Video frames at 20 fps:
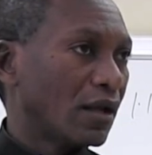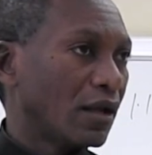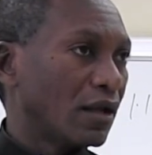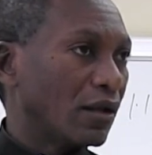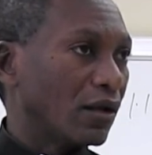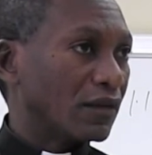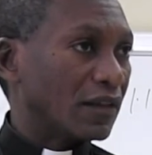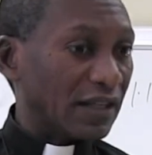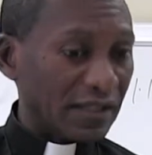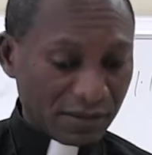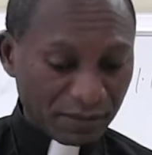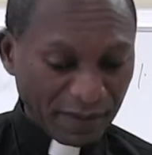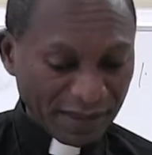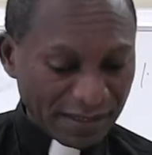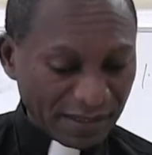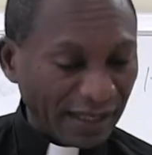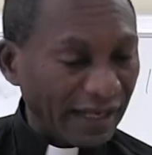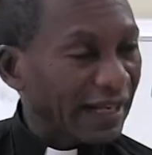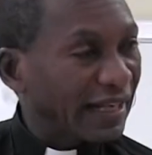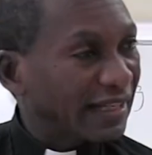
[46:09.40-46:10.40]
No, this
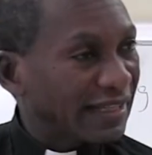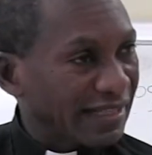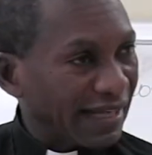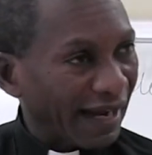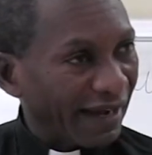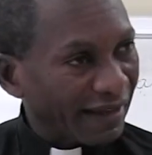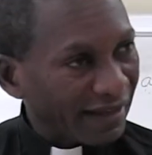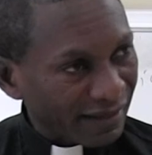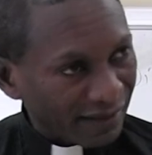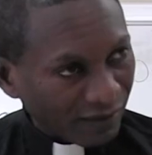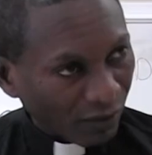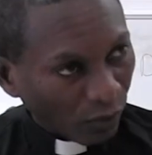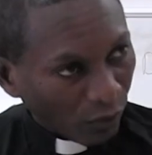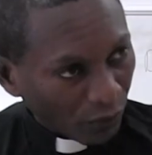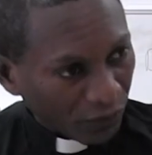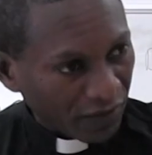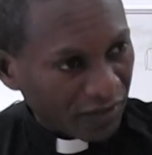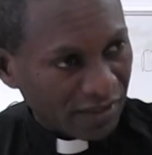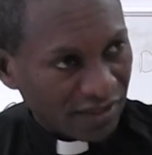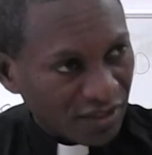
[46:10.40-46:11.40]
basically, it's a, it,
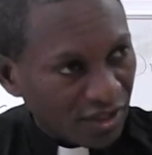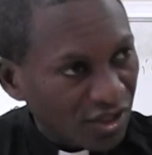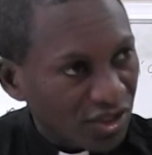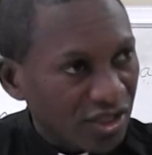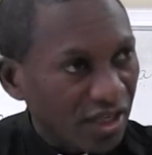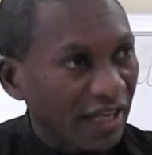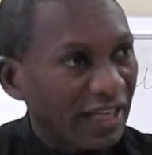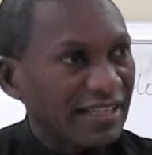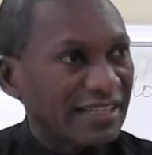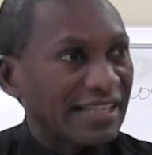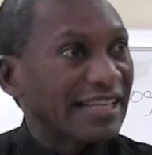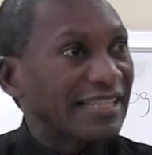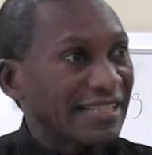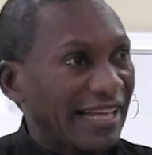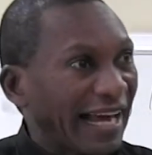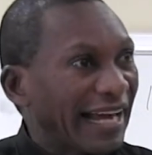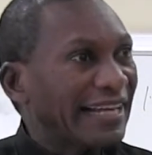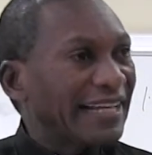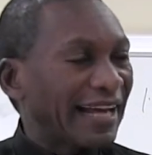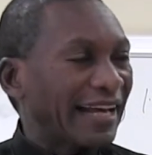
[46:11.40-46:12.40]
all this teaching is
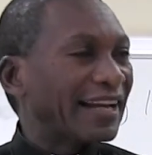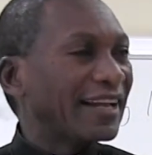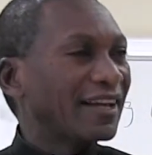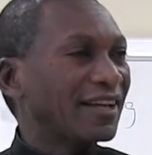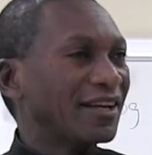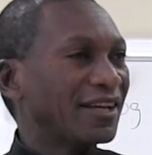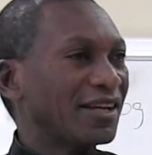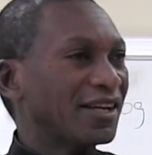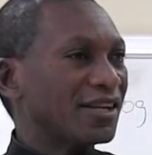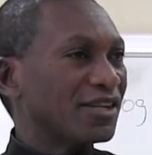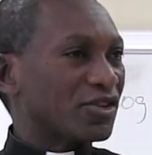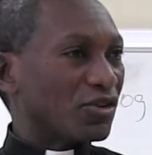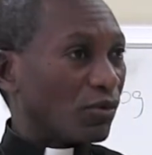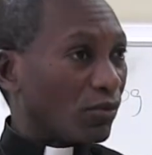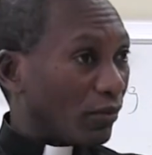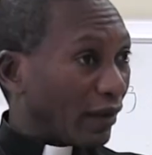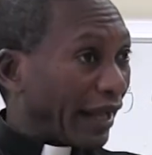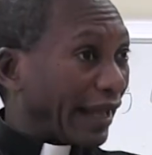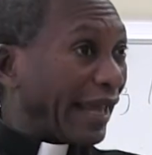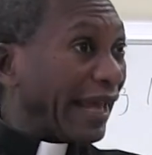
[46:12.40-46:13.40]
intended
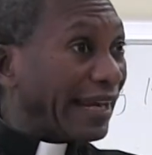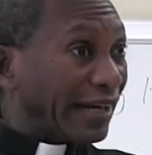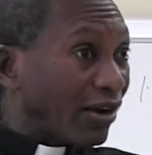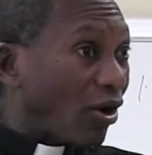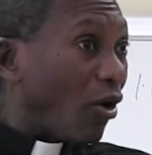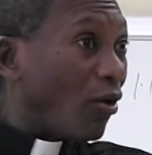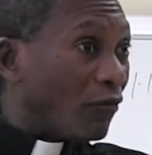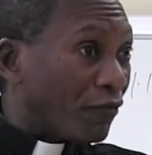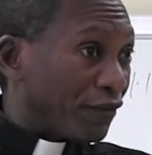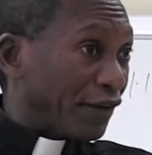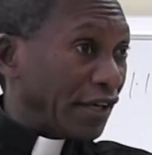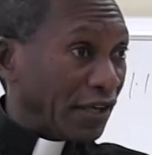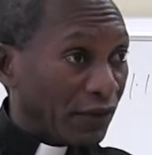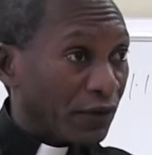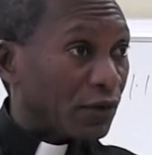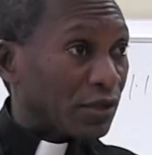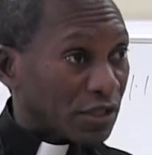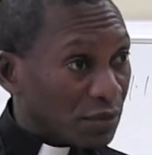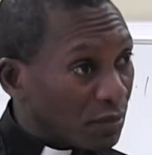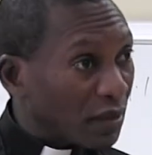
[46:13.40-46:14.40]
to again convert
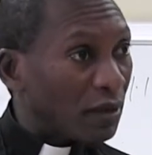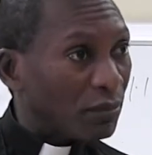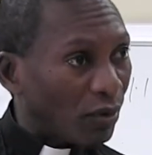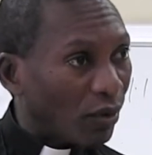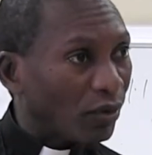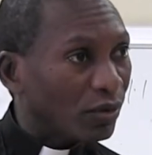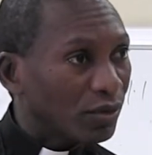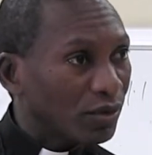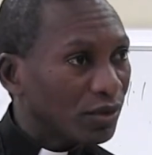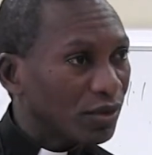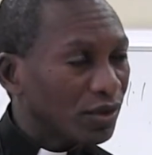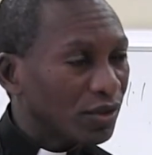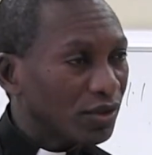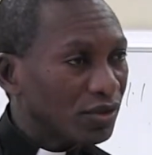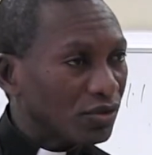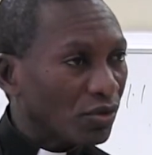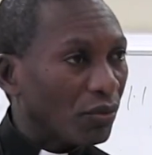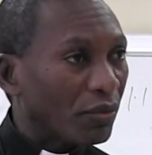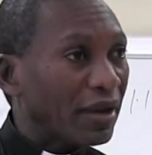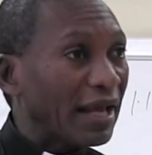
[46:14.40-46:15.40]
those people
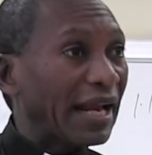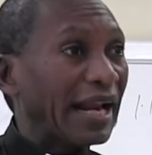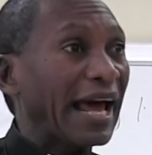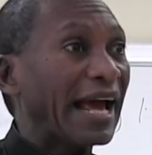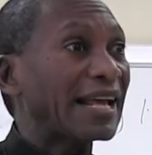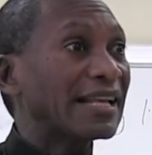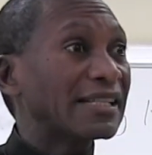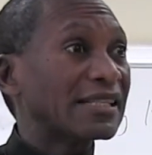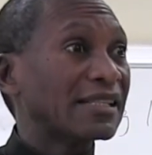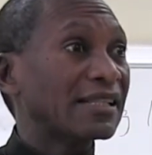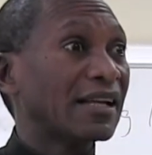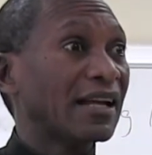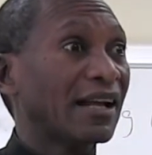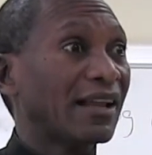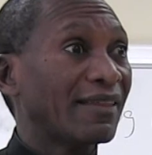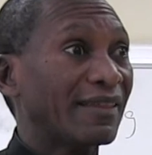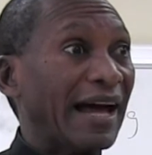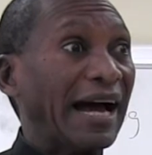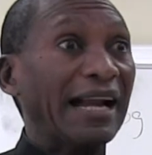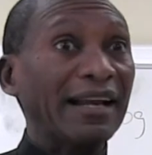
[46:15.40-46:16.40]
to realize
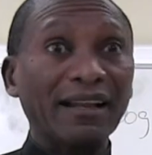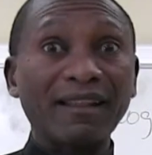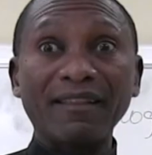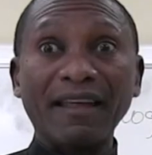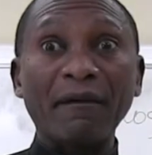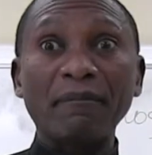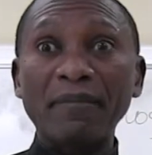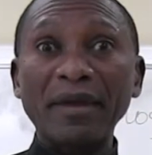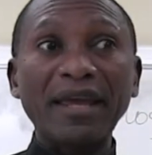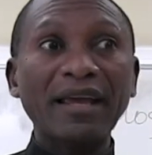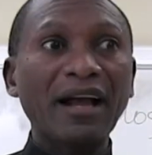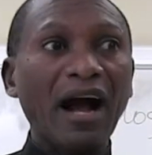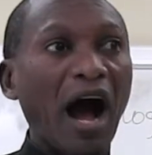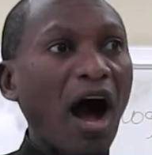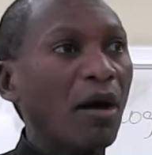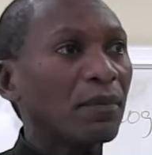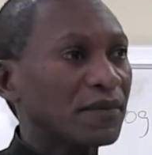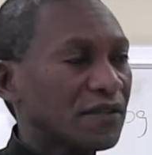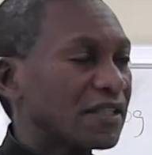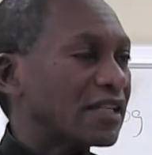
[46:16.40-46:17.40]
that they are being
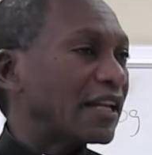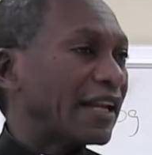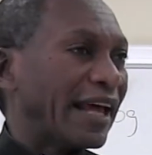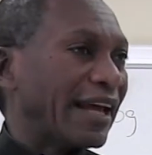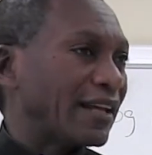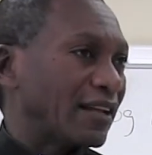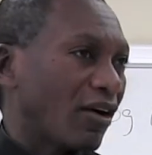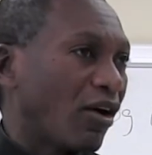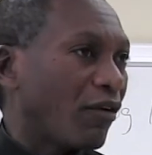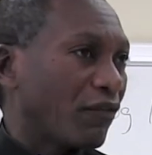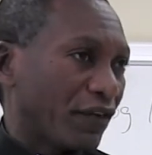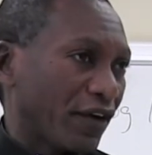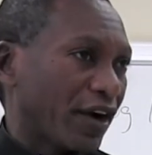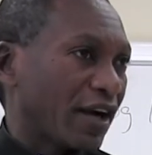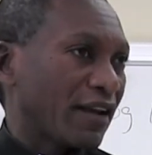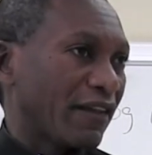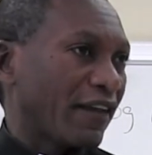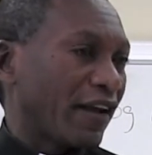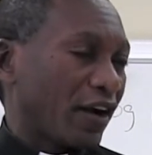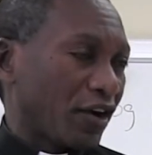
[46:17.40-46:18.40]
obstinate of
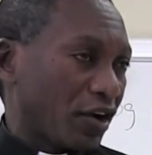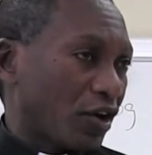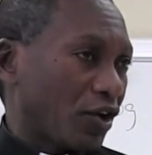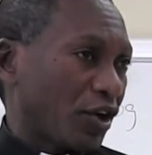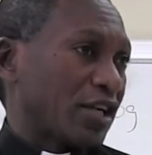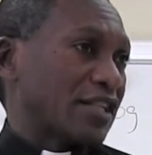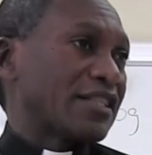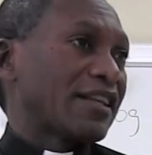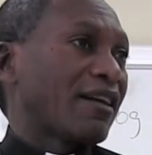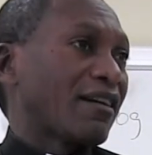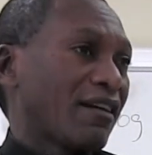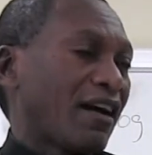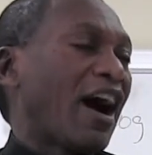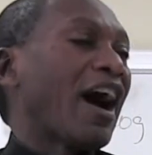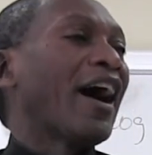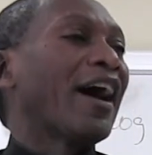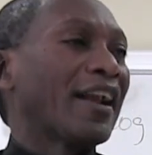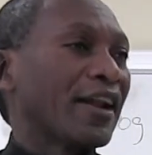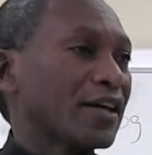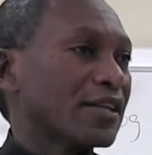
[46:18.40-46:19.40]
heart. Their hearts are
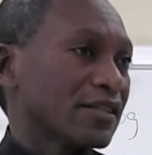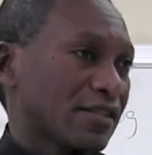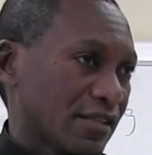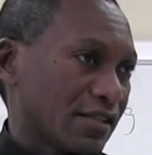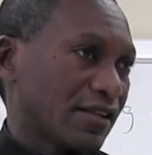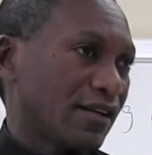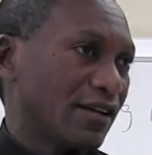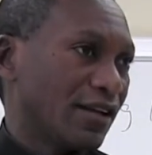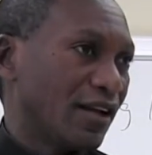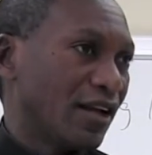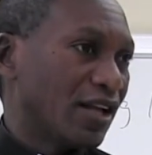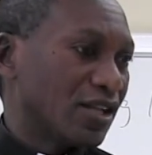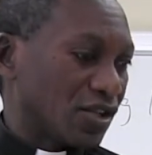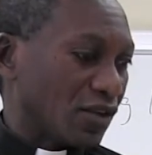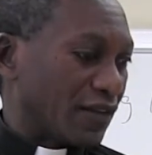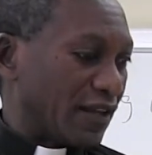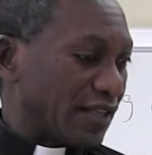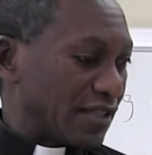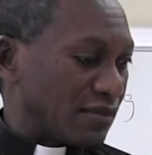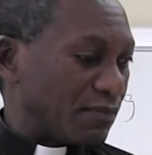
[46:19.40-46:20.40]
callous.
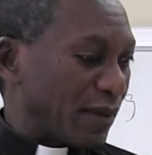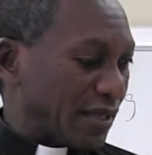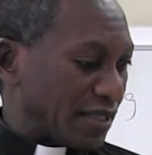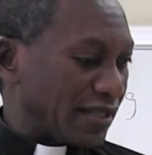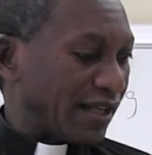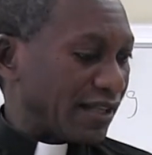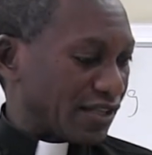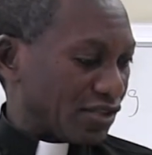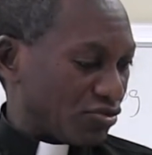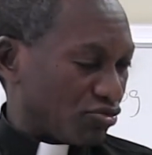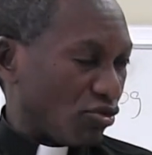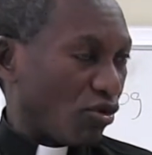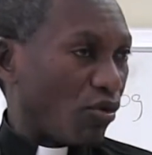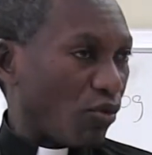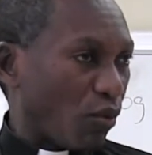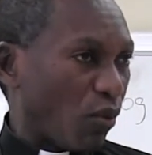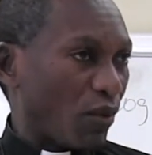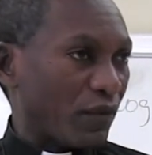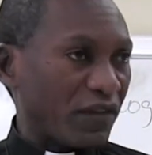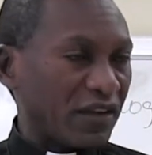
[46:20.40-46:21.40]
So these basically
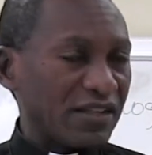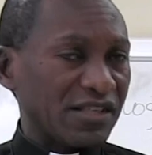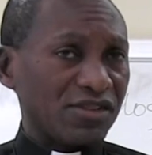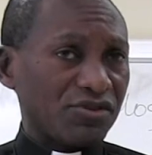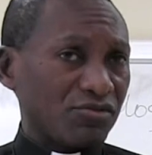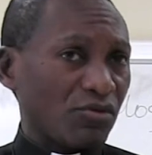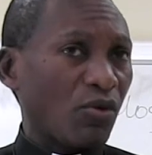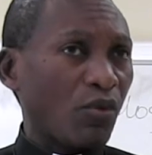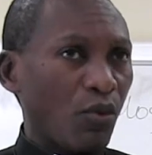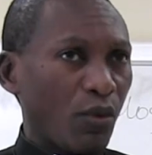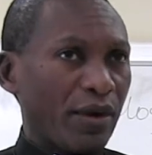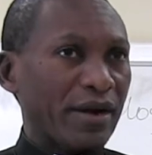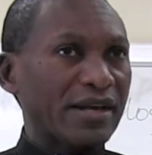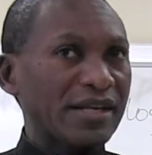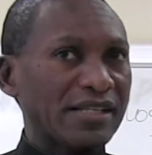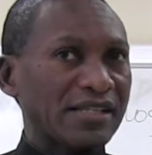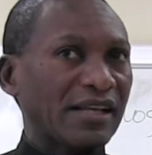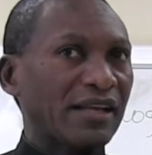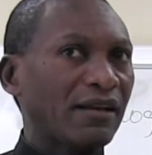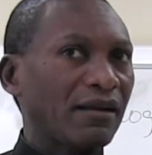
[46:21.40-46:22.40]
strong these strong
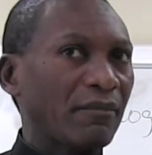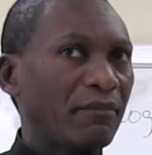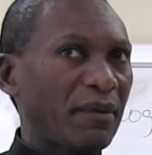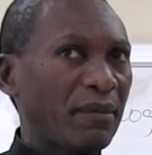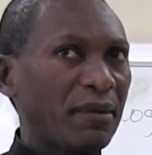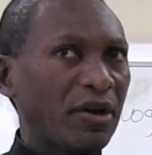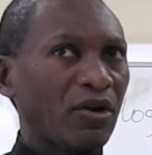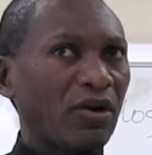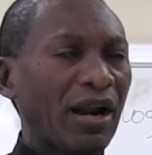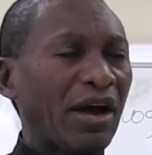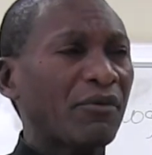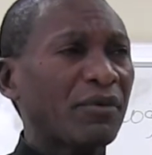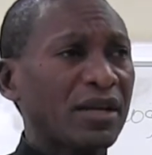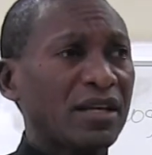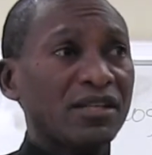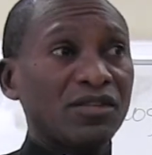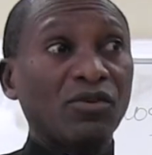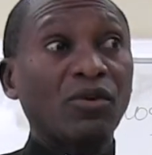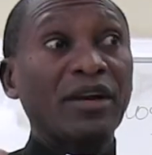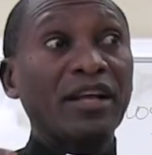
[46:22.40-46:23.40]
words in the biblical language
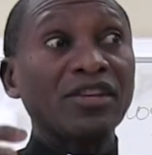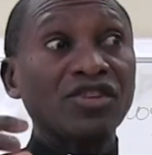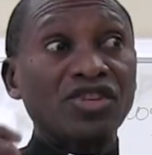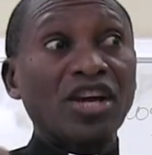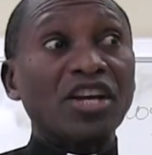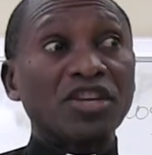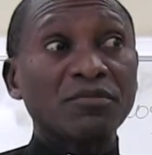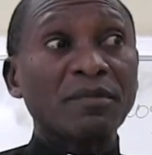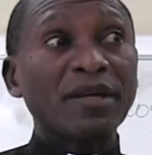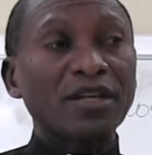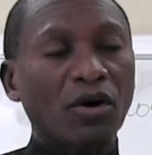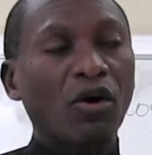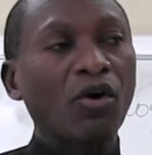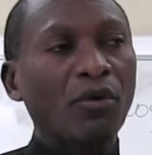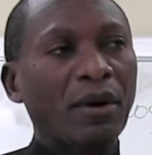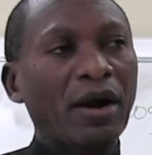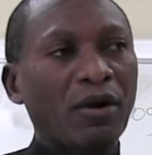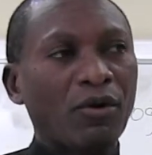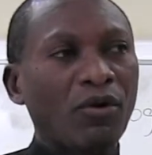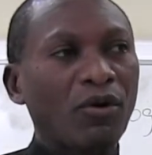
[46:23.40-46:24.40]
is called a judgment
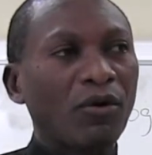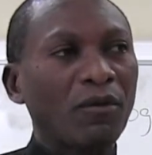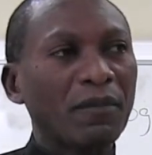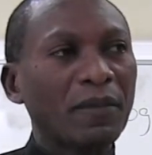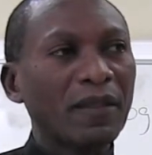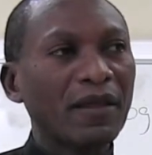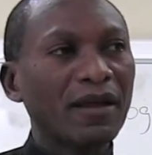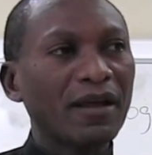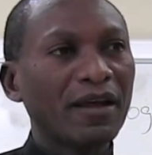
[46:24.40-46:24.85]
oracle.